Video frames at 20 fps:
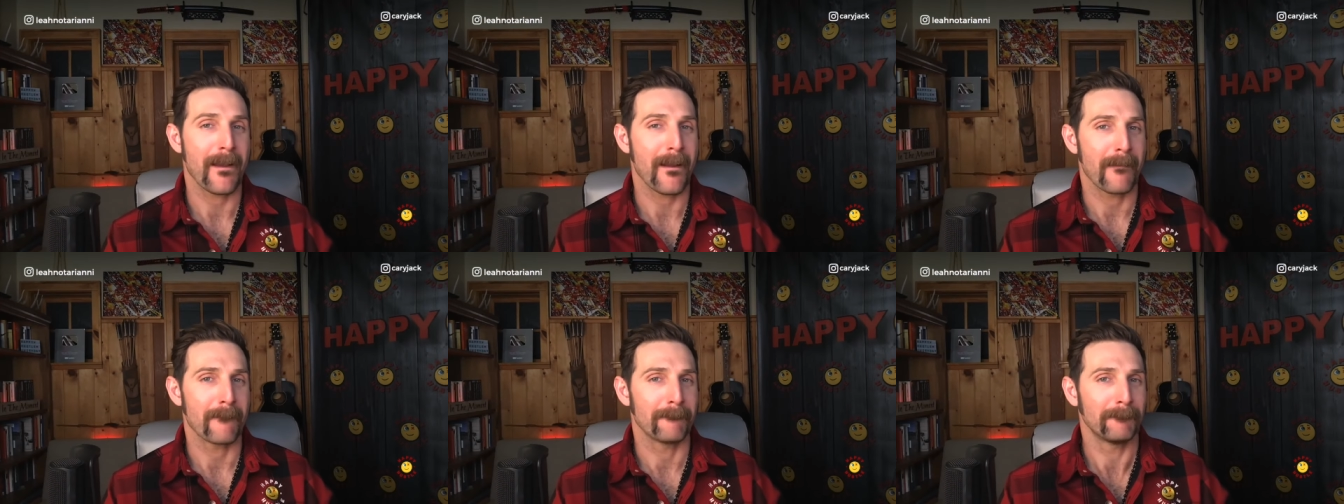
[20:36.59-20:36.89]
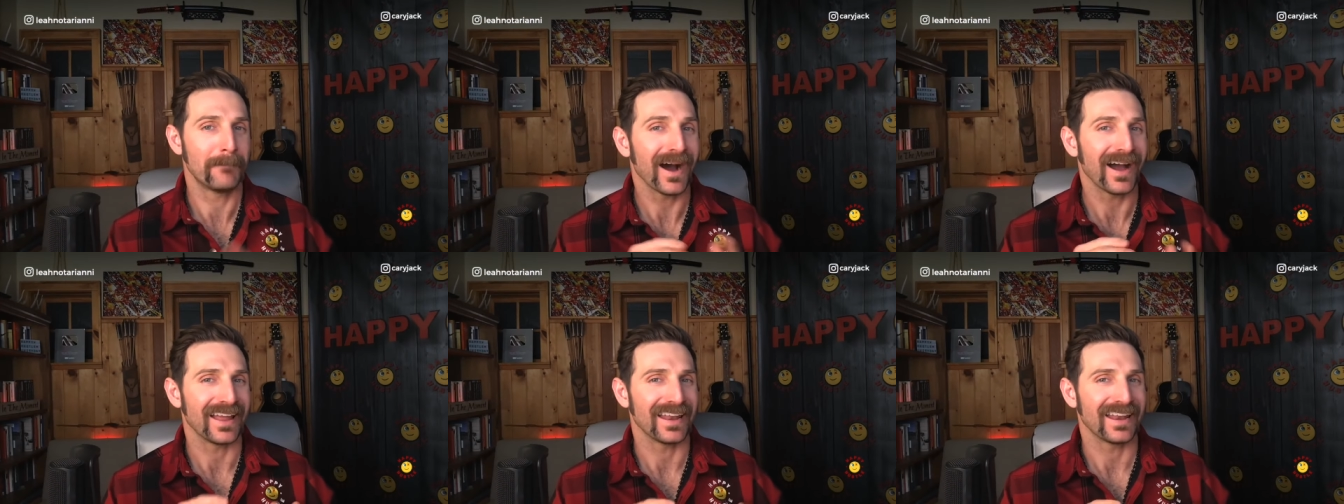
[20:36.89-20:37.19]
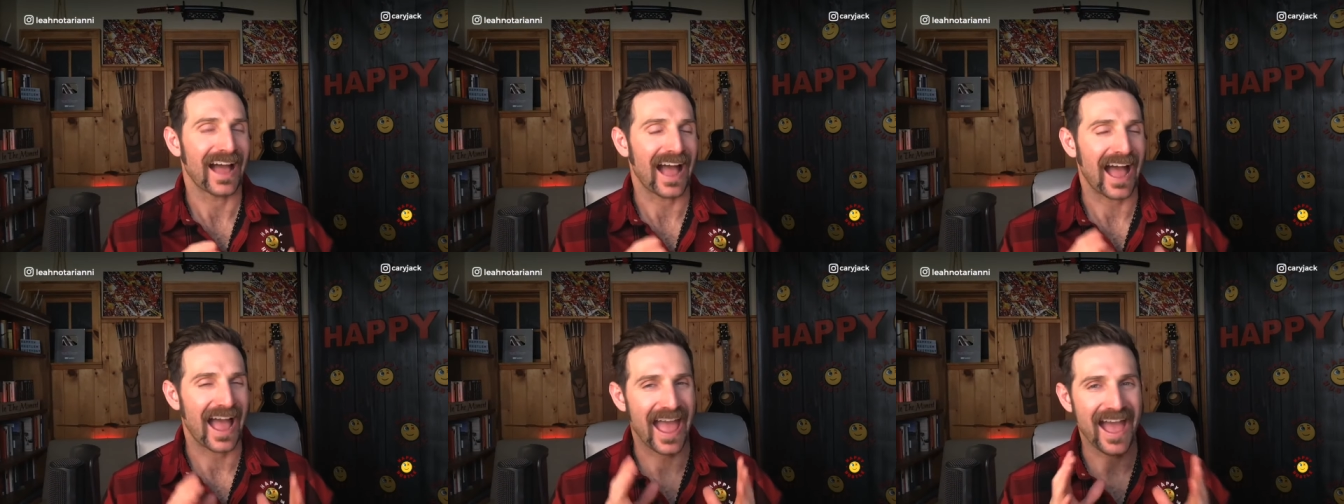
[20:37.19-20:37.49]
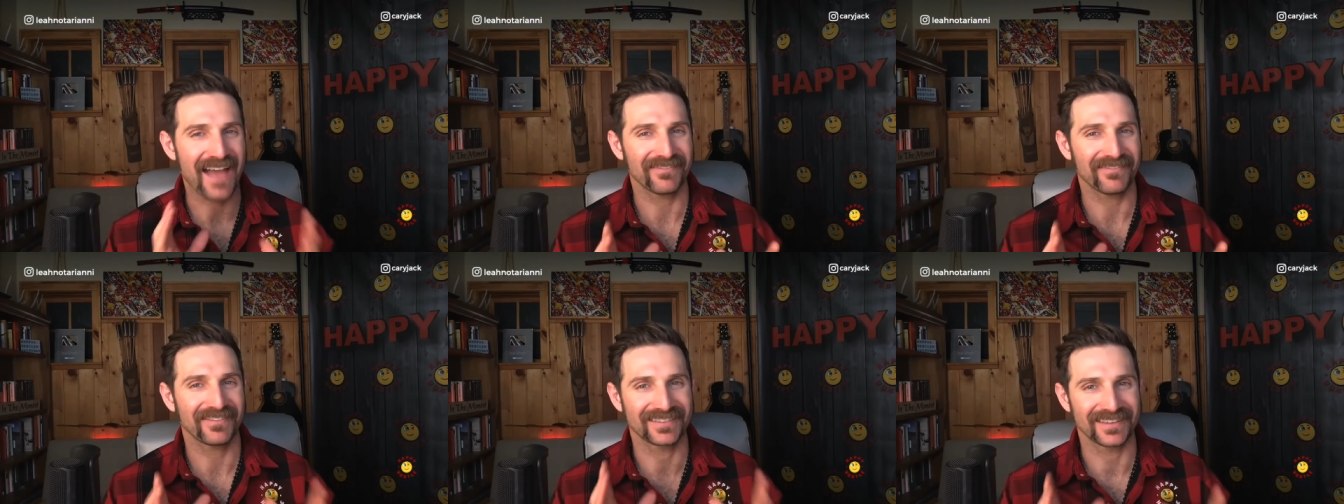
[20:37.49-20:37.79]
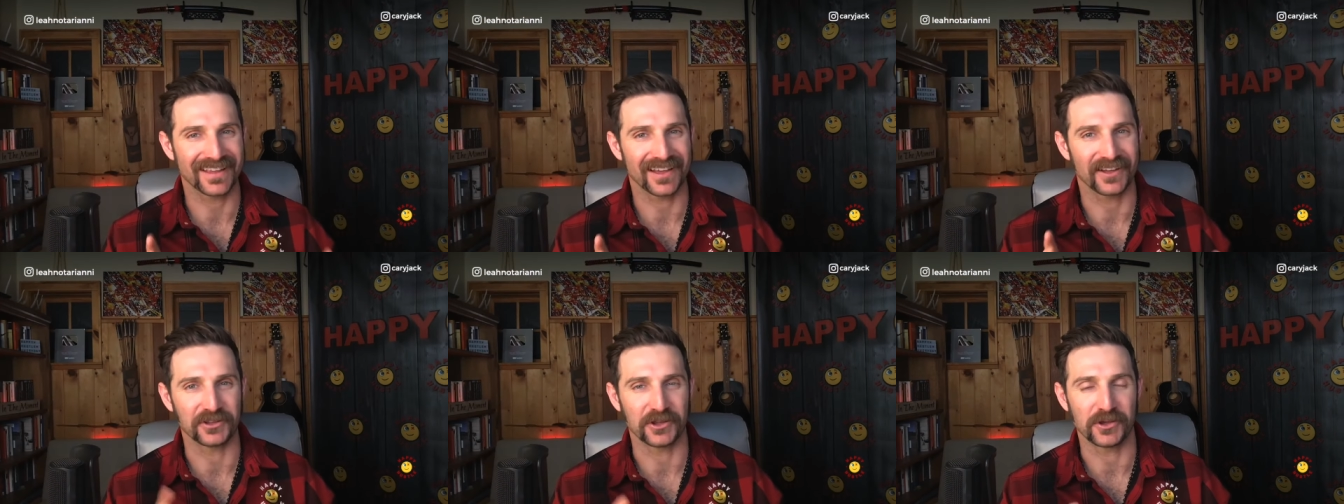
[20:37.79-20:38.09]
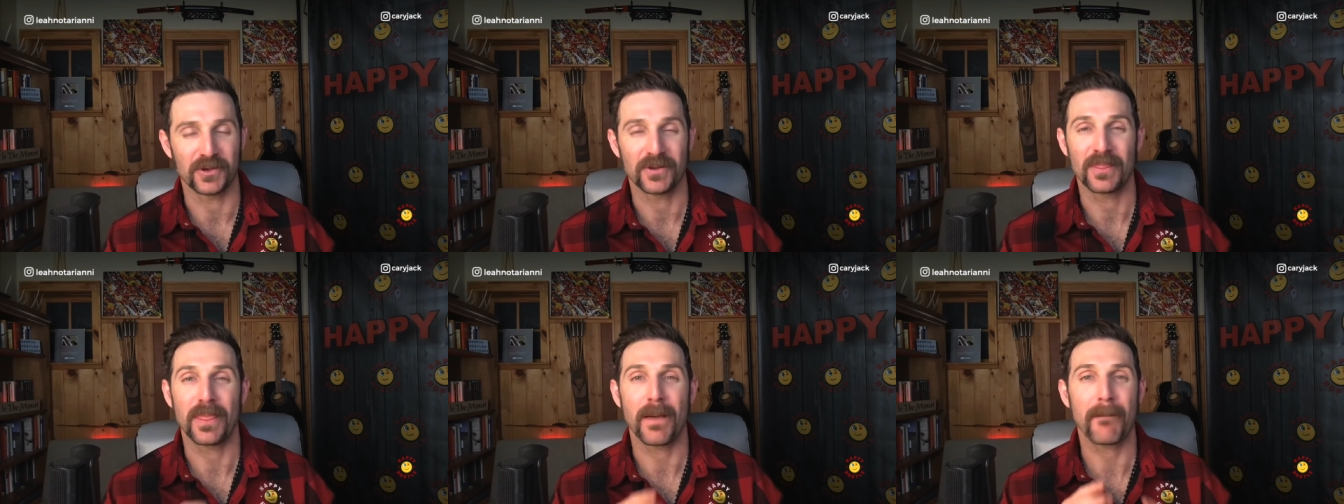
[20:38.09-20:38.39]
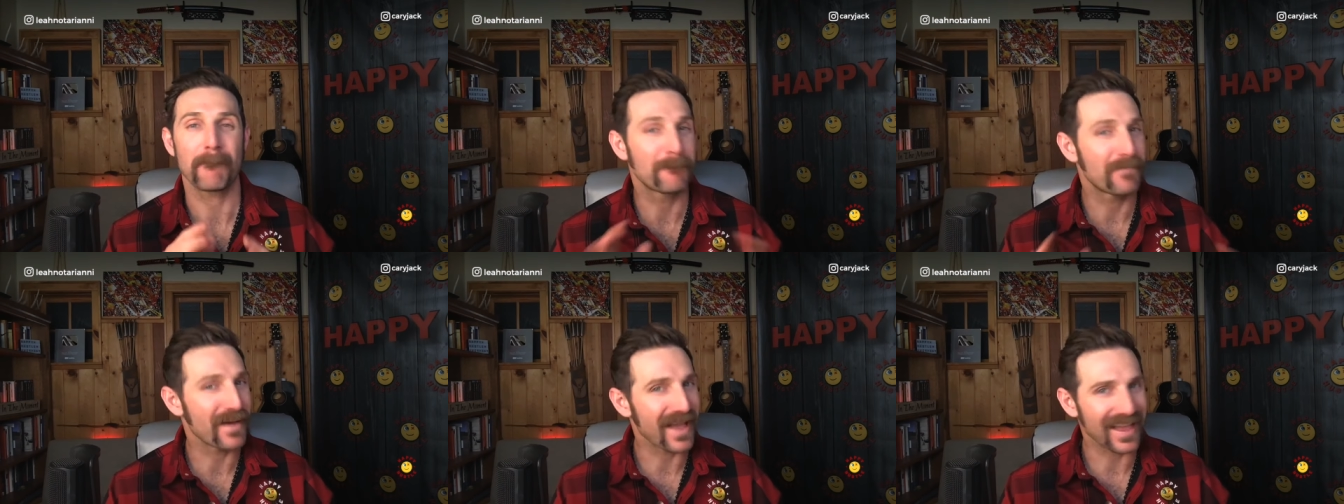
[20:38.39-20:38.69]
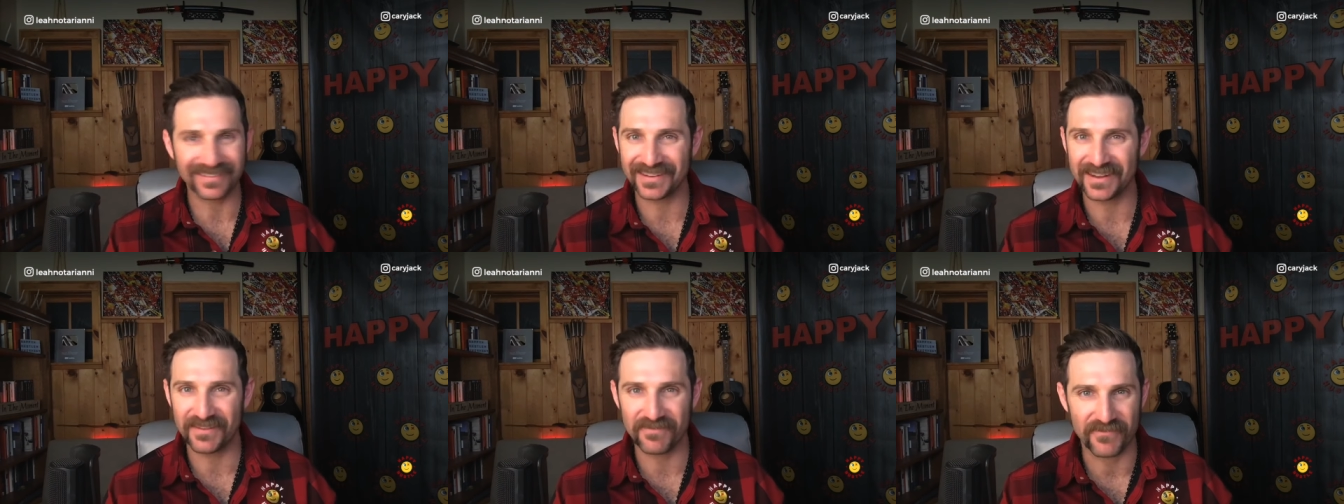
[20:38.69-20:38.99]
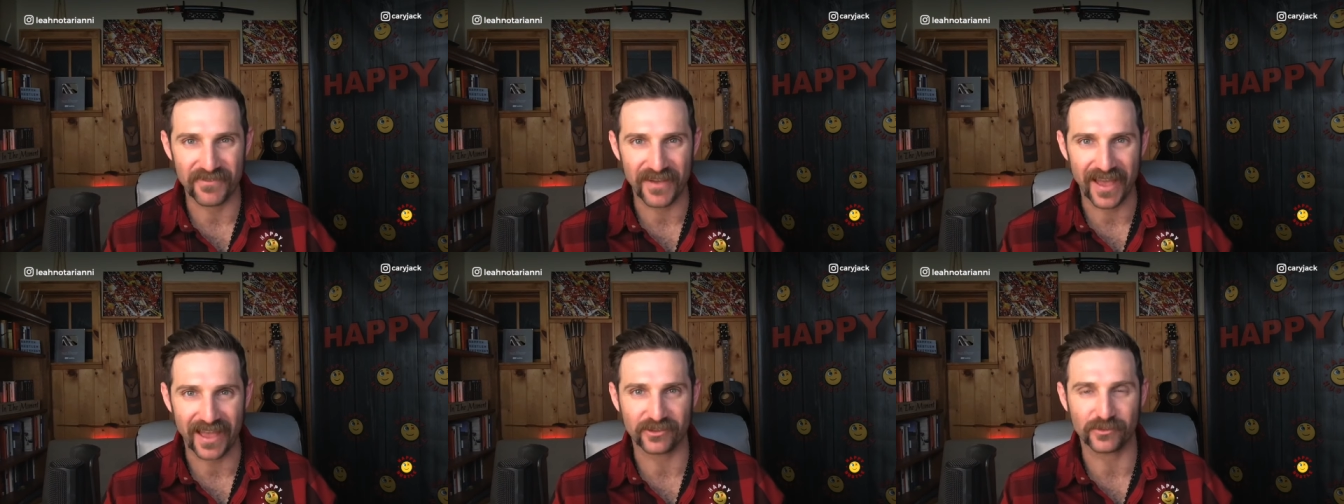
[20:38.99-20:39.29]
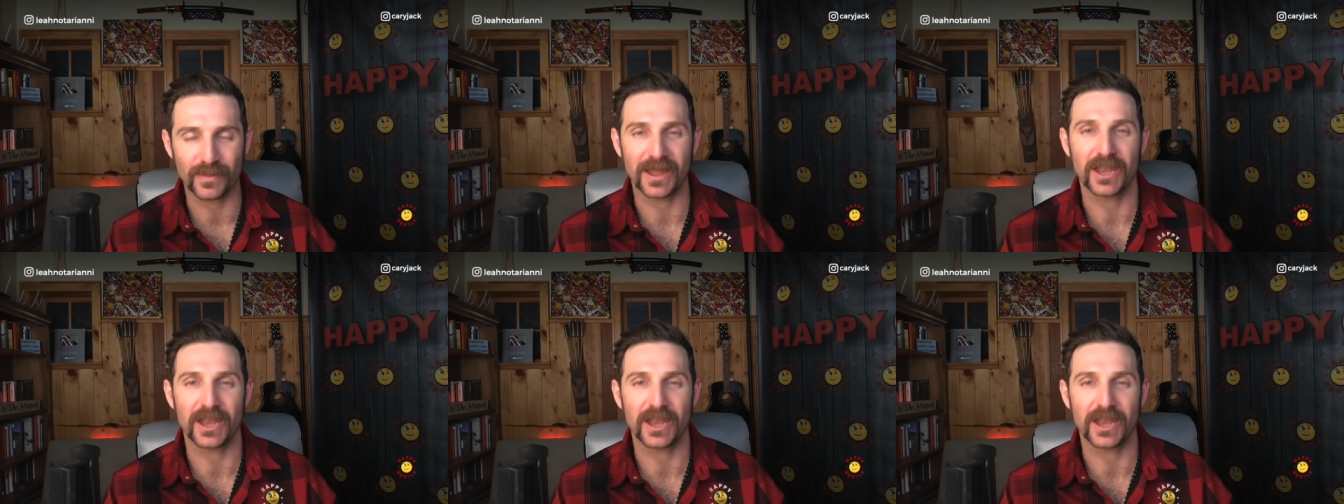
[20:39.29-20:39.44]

But I have to tell you, the best investment